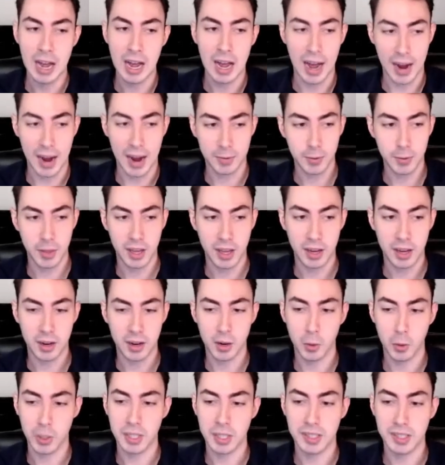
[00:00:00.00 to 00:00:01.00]
After
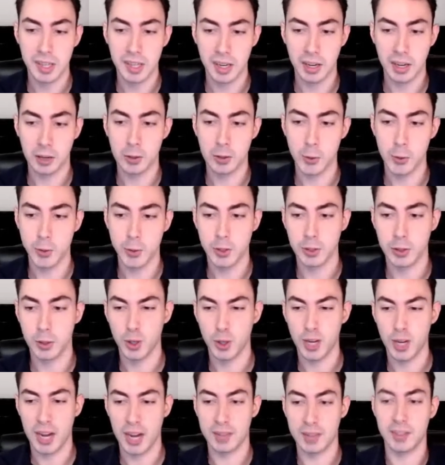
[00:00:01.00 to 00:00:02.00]
that, we're going to take a closer
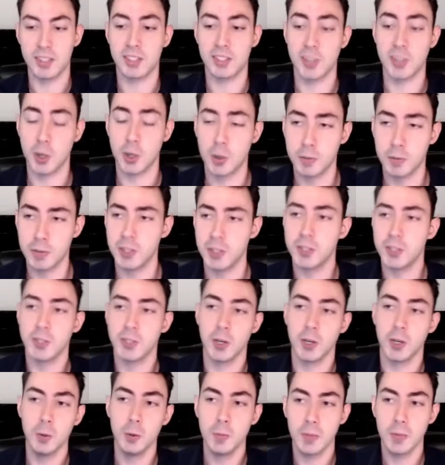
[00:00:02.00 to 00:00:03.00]
look at the star of the
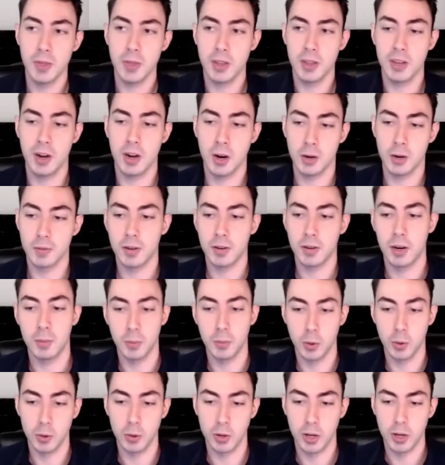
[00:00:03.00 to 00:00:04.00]
show, the RFCOMM
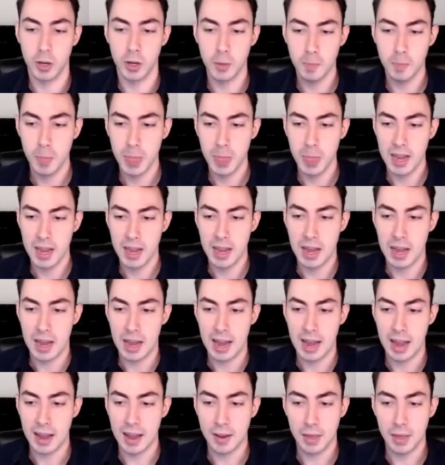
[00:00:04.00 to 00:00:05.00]
protocol.
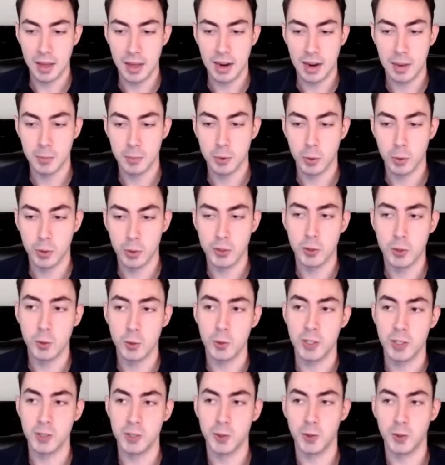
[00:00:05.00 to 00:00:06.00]
And then I'm going to
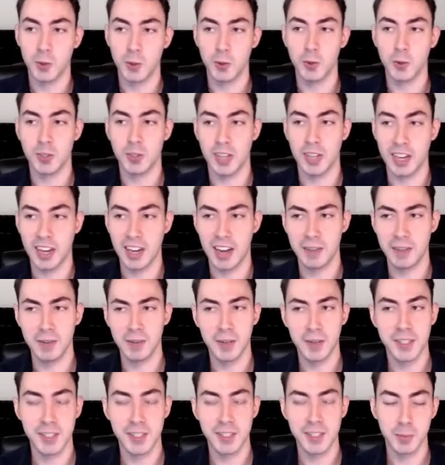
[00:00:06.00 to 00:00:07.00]
introduce a
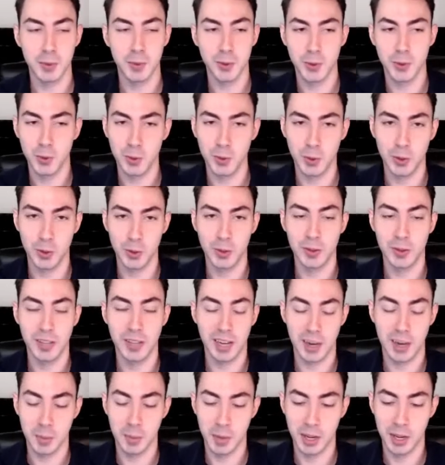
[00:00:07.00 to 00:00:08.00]
very simple tool
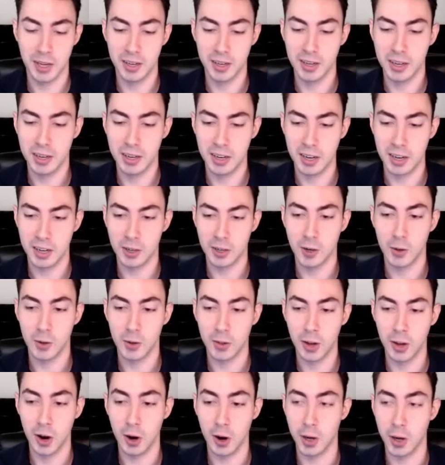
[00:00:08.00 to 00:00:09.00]
that I made called
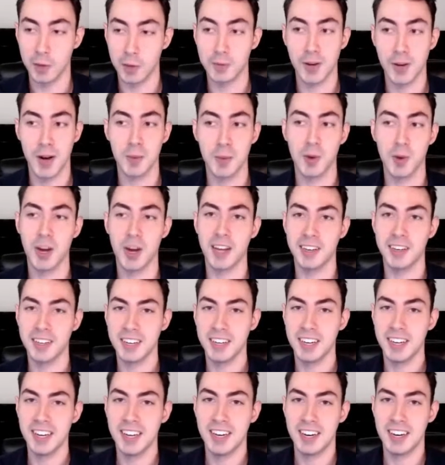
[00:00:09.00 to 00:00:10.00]
the RF comrade
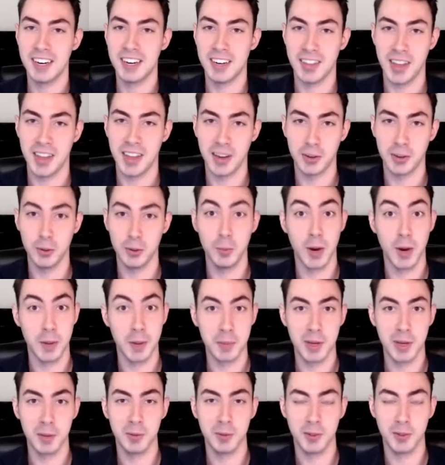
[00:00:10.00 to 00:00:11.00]
that you might
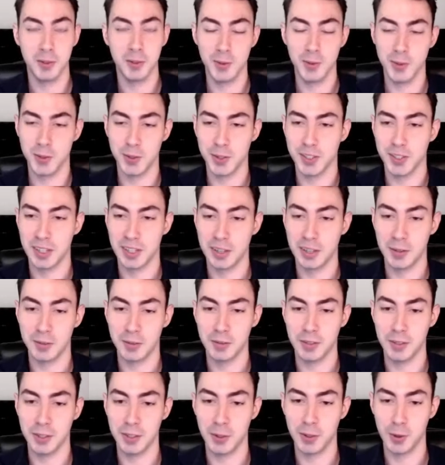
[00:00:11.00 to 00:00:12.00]
be able to use yourself
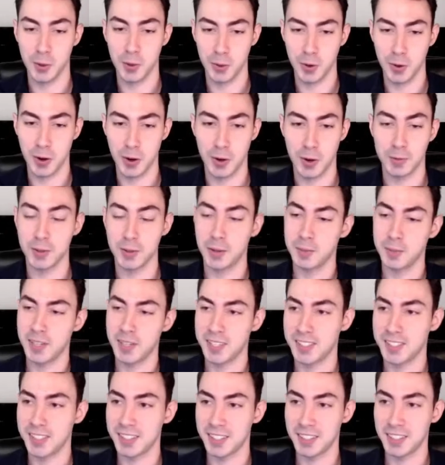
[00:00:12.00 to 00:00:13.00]
in your own RFCOMM
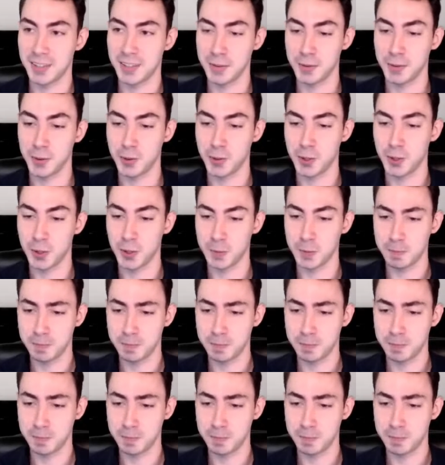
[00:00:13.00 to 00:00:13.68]
testing in the future.